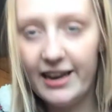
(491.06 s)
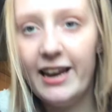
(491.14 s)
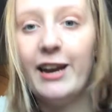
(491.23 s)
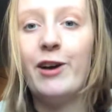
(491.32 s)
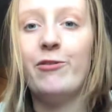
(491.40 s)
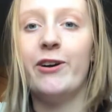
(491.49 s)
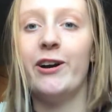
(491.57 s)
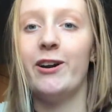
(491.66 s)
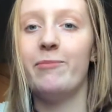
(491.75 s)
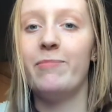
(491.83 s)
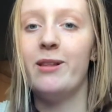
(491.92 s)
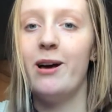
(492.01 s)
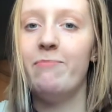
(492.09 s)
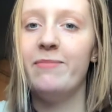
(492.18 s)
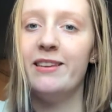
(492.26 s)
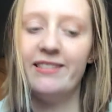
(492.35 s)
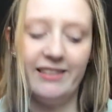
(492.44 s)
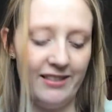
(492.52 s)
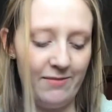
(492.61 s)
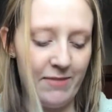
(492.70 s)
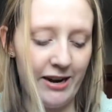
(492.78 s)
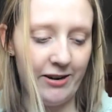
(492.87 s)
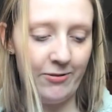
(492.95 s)
And now we're gonna plop this in the
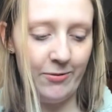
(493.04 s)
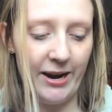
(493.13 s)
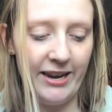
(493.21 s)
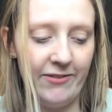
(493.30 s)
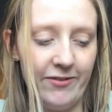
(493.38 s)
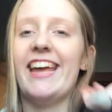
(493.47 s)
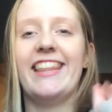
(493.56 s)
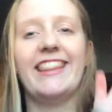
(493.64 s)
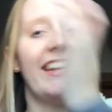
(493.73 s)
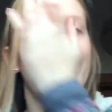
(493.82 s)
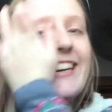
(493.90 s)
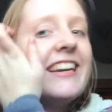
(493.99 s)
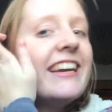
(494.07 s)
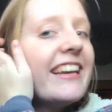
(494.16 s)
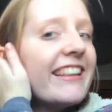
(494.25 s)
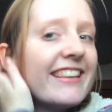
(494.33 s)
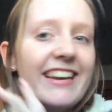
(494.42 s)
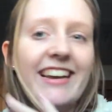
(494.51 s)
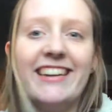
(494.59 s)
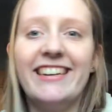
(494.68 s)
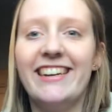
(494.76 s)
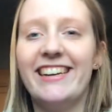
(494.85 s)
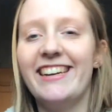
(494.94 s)
microwave. And then it's
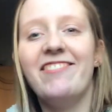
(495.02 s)
done.